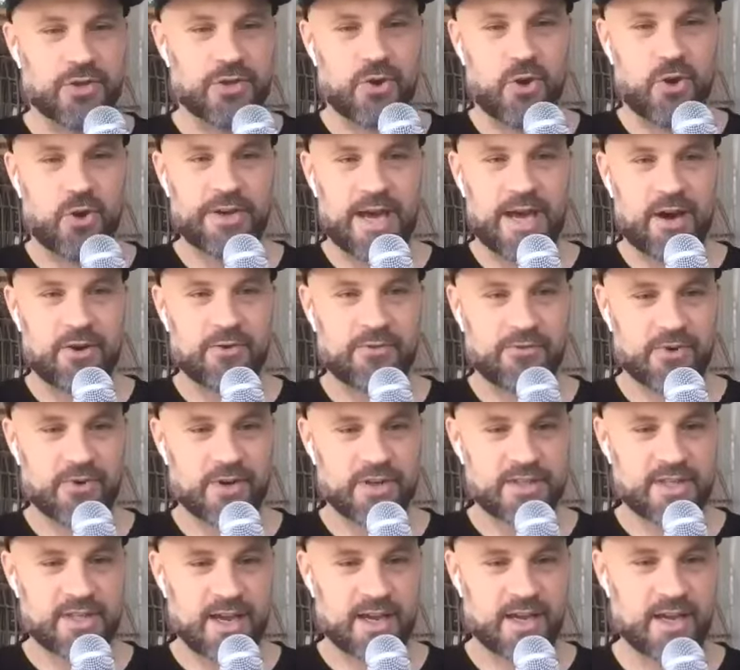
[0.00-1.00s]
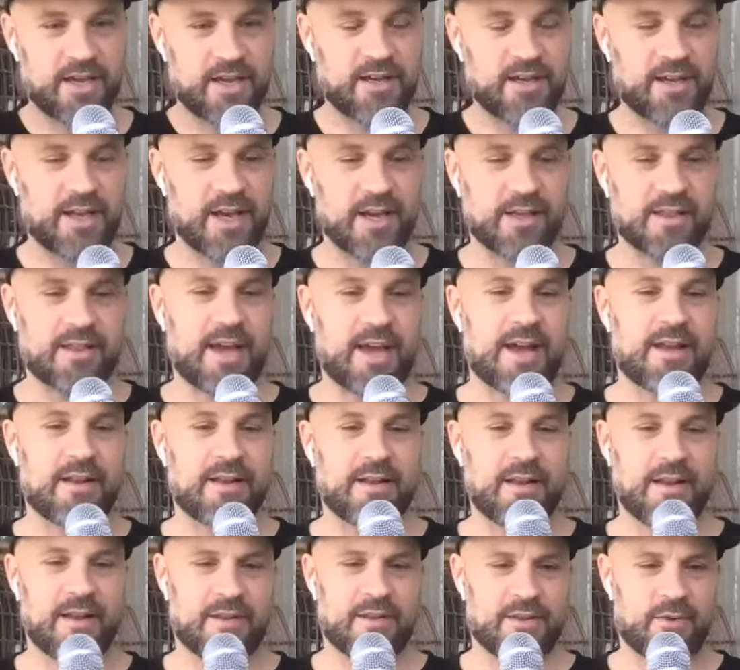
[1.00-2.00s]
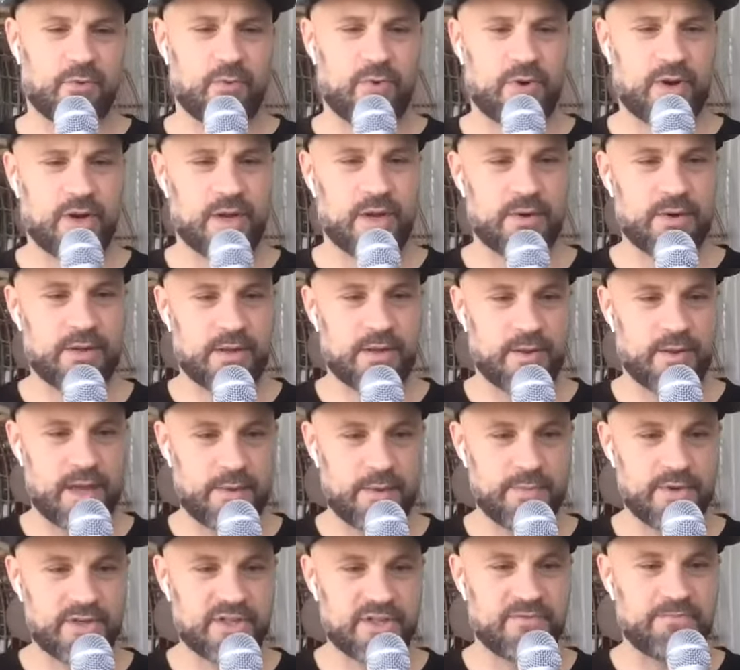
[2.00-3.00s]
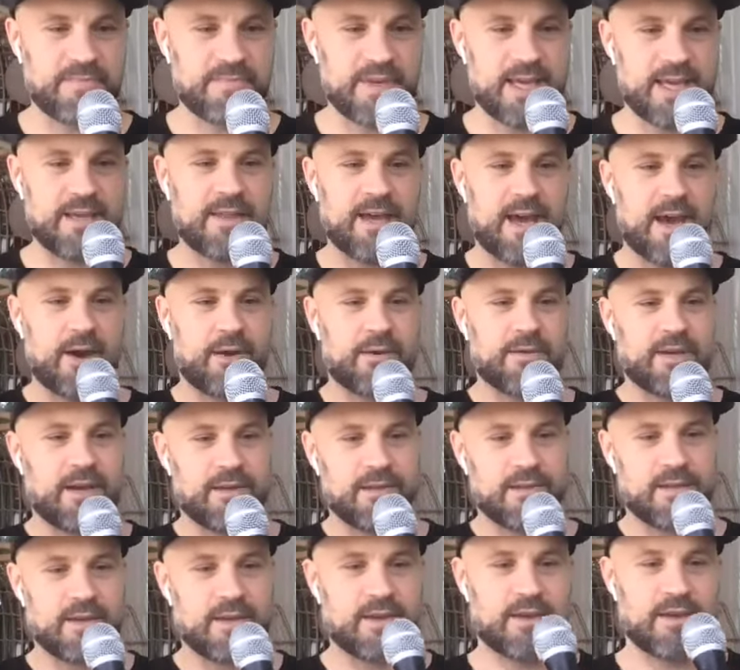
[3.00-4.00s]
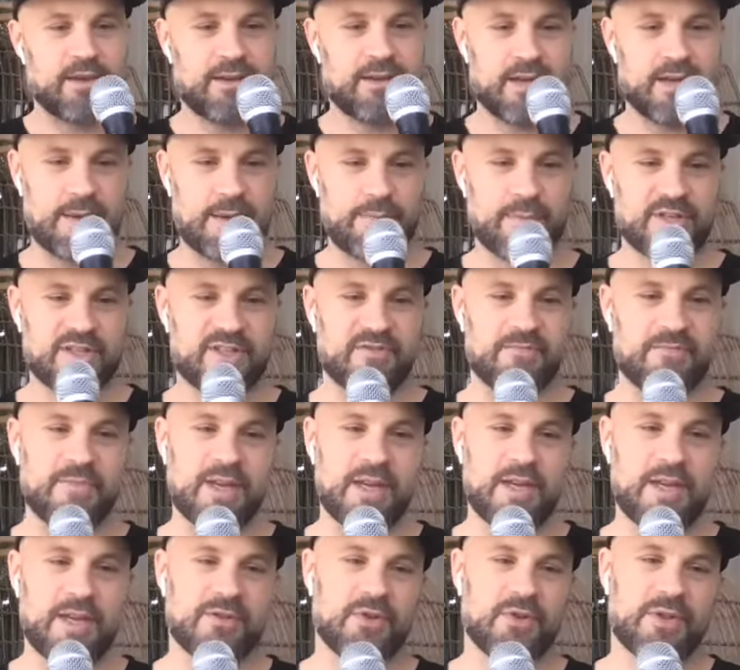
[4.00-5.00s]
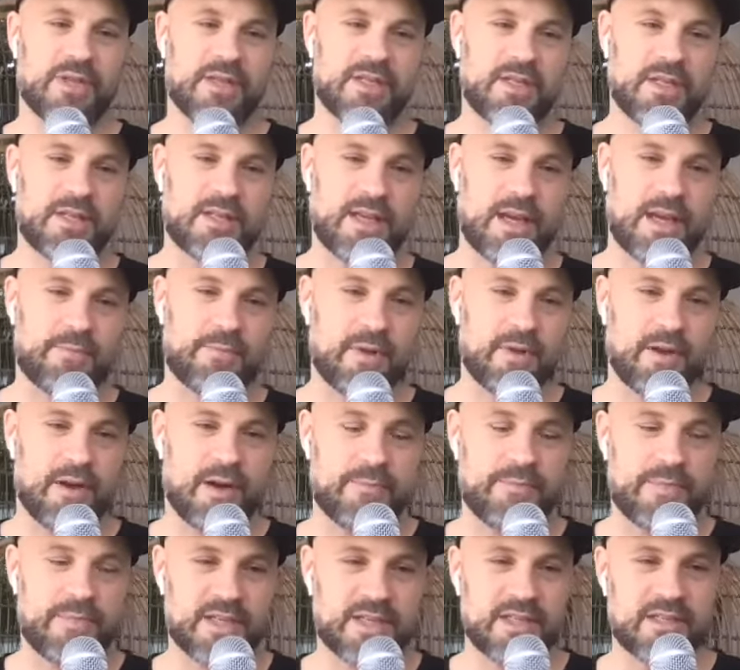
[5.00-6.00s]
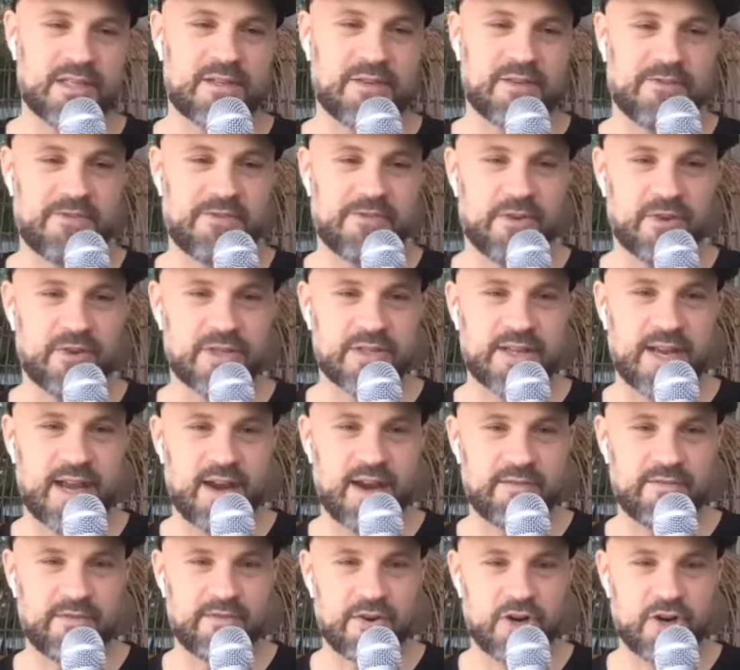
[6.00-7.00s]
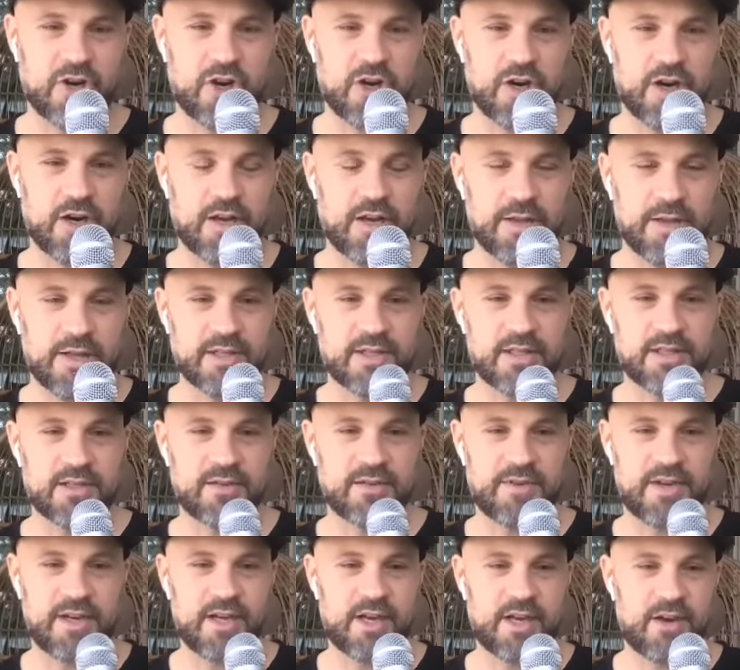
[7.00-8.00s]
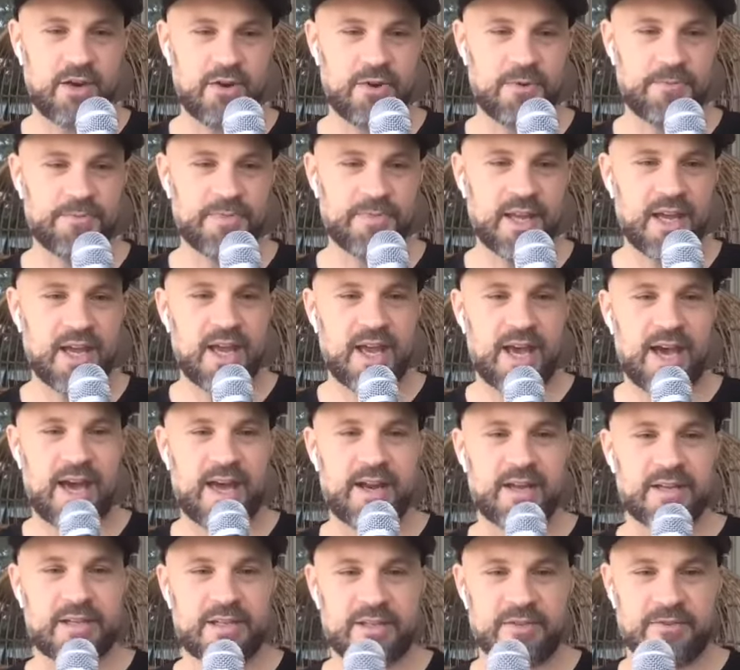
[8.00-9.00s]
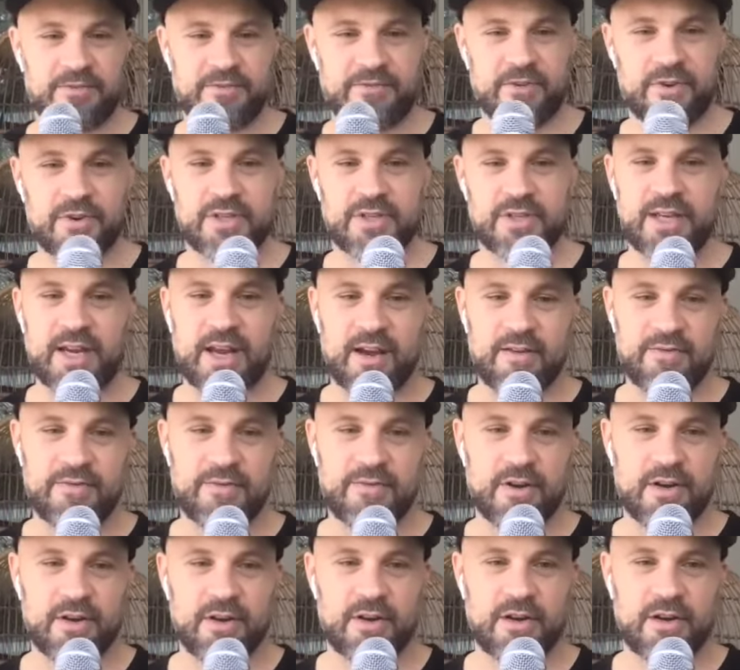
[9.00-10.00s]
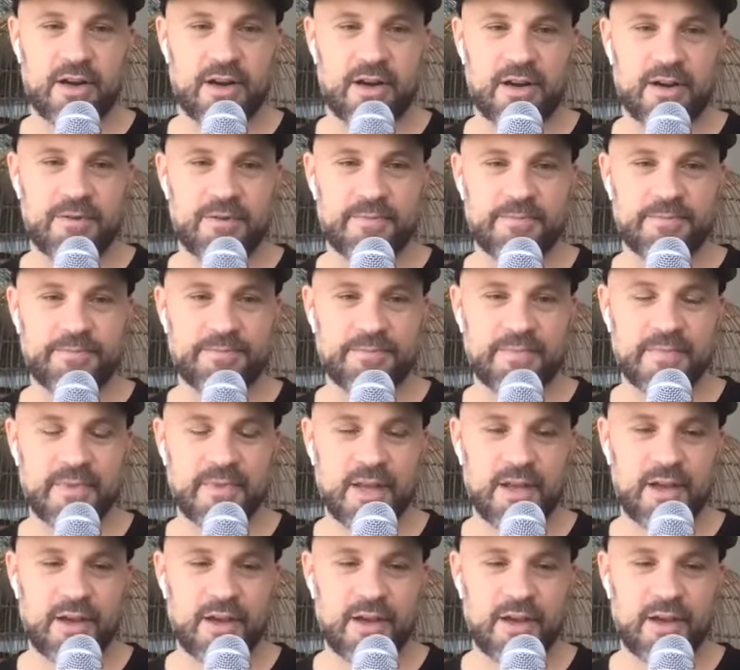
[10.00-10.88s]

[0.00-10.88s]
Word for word: scroll down for a second, like that, the one, the image of me, that that the the image of me. So this is I um this is the first ever. This is a video, and it's the first ever um